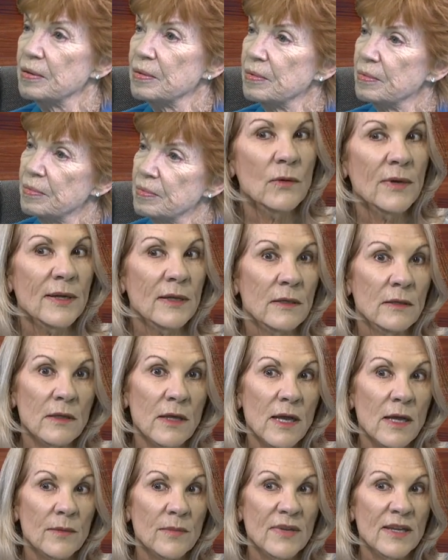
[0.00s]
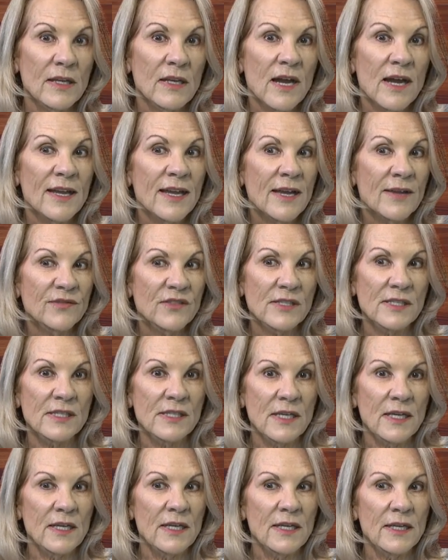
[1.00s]
Well, I mean, I have to
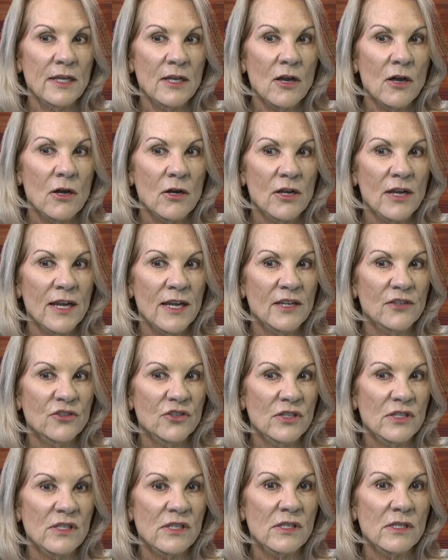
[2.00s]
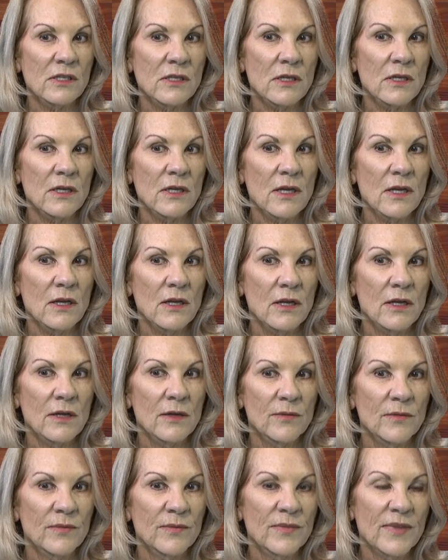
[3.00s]
say our agents
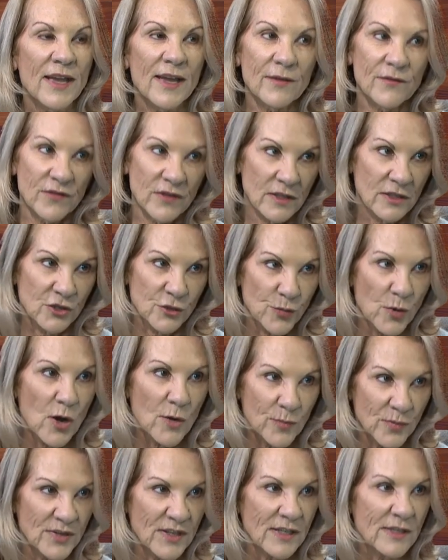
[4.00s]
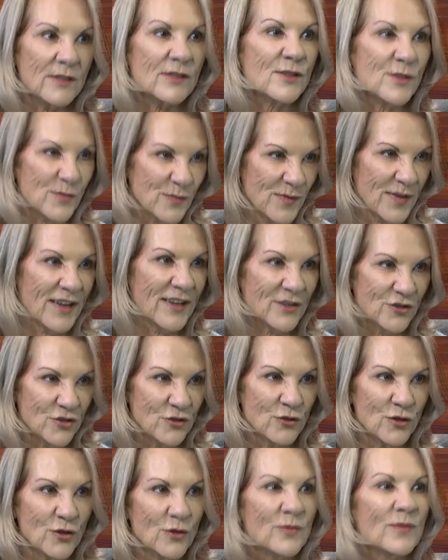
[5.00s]
um, at Village Properties, as you
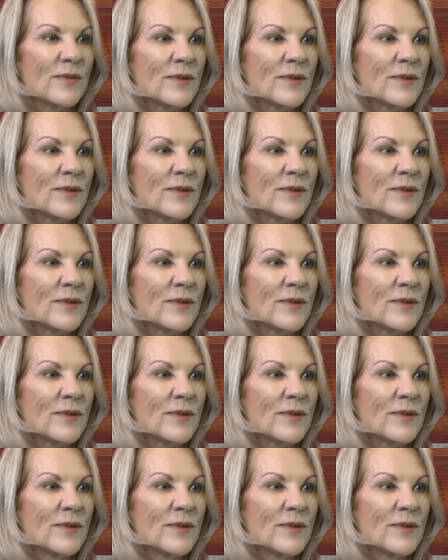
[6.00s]
so know. you're